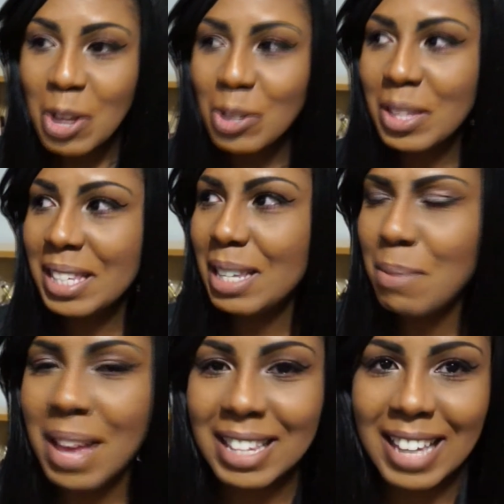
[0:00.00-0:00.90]
So the
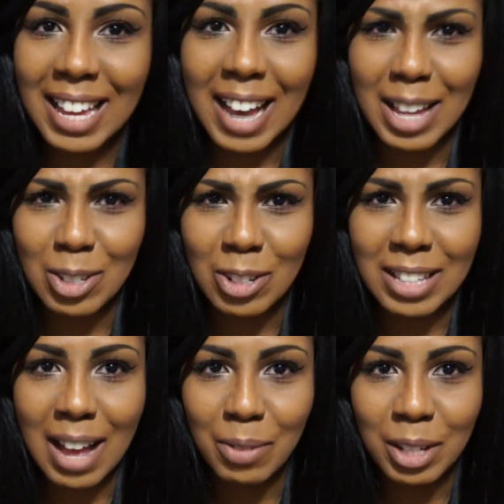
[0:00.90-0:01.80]
CBSA guy
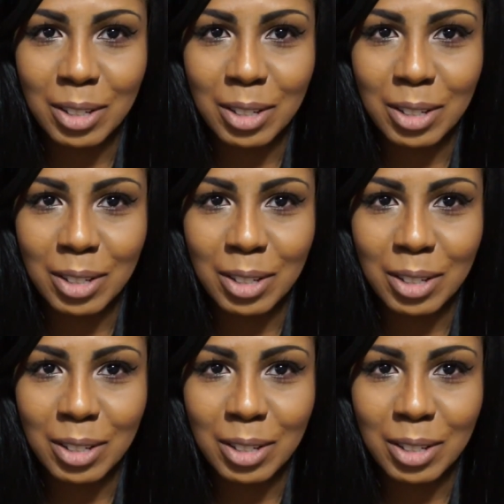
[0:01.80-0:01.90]
starts laughing.